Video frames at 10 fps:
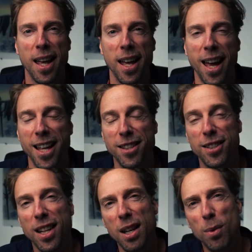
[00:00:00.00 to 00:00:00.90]
And
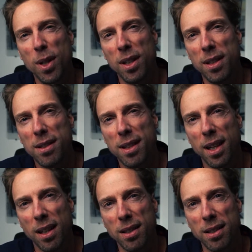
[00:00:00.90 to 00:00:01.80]
today we're going to
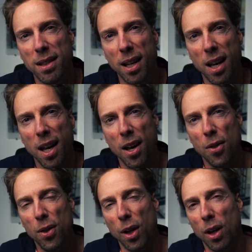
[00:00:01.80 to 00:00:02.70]
discuss
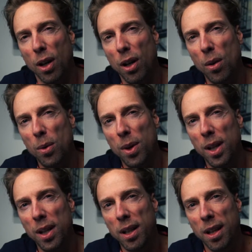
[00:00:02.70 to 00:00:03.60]
the
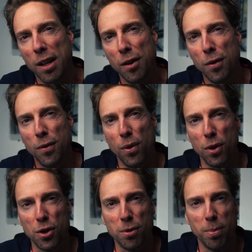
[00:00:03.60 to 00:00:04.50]
clothing
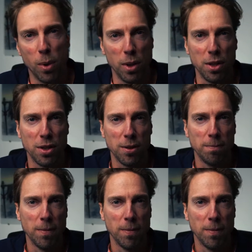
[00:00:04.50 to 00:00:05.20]
for sports.